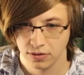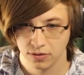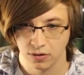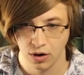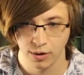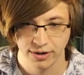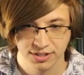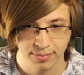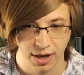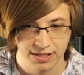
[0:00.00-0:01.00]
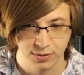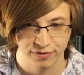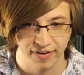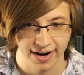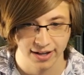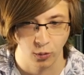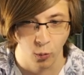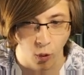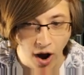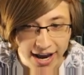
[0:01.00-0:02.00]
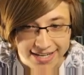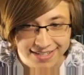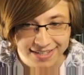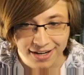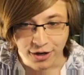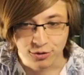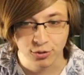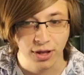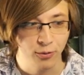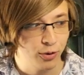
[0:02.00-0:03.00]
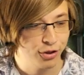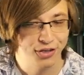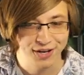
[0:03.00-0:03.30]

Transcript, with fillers: Oh, here's the boss we're fighting. What? Dude, like, what are these